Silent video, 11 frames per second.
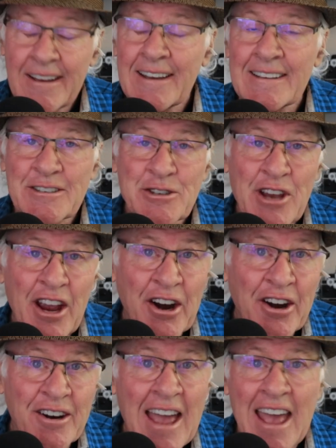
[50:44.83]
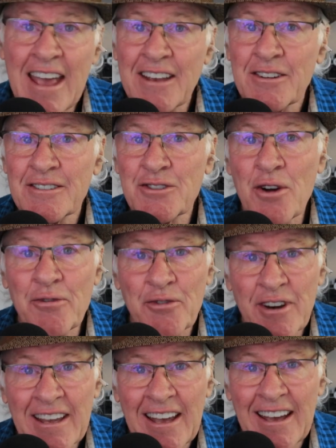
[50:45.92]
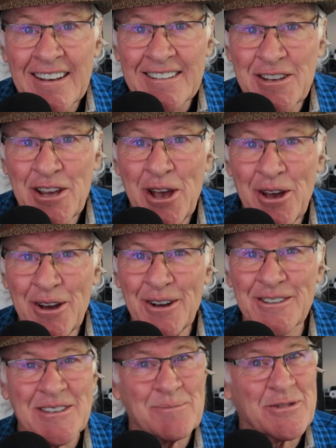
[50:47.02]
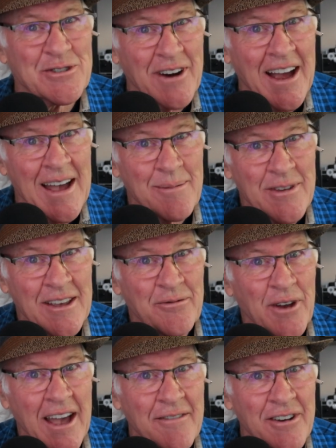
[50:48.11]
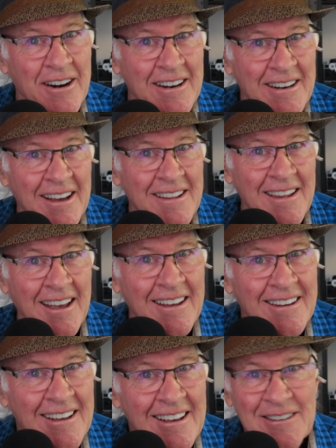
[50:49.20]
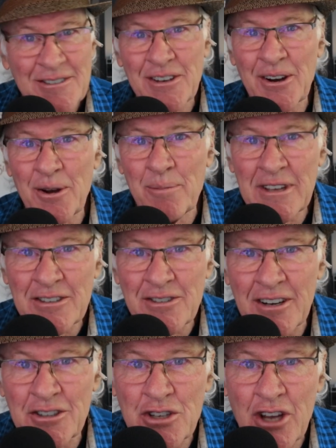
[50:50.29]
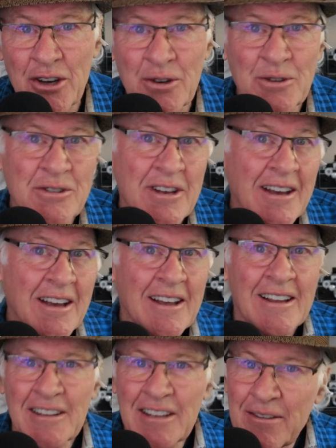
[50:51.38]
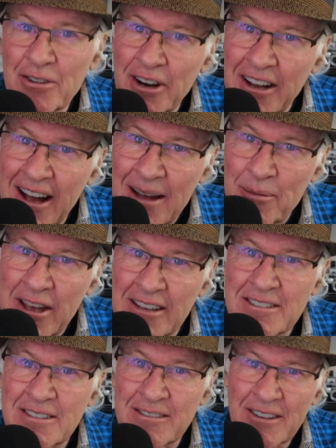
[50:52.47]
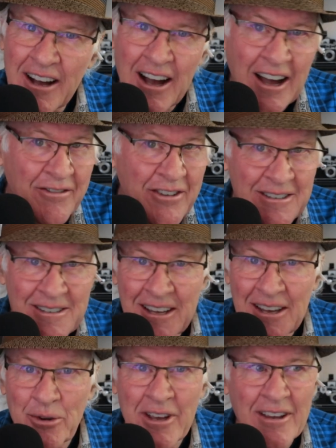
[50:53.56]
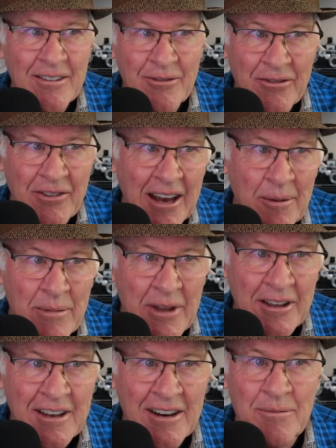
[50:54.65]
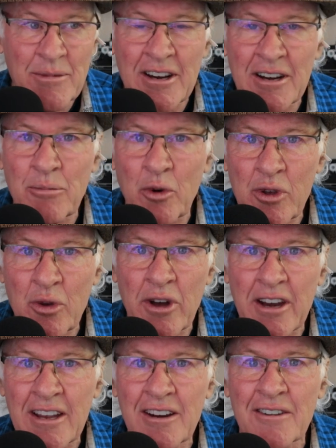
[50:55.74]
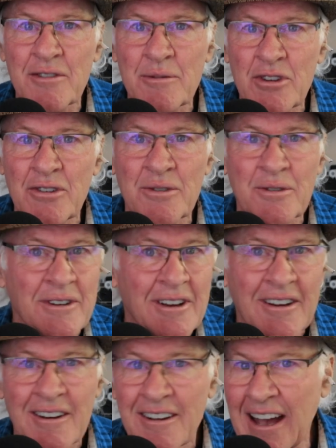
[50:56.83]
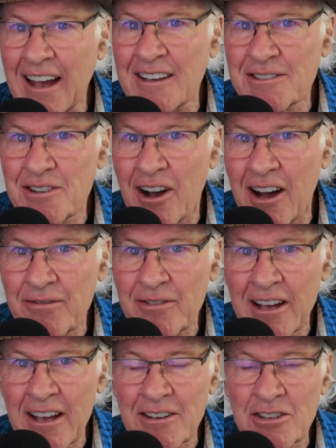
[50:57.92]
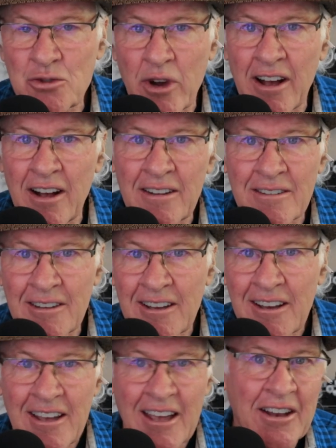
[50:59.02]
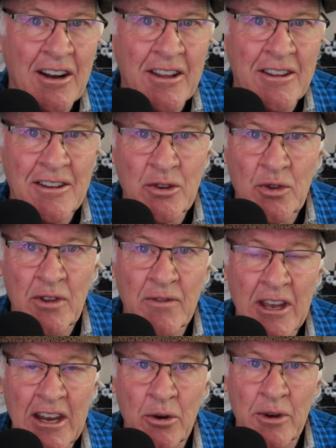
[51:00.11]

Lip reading: Share. Hey, don't forget to subscribe if you haven't already done that so you don't miss our shows. Leave your comments. Obviously, we've got a million of them here, but we want to hear from you guys offline as well and on the video when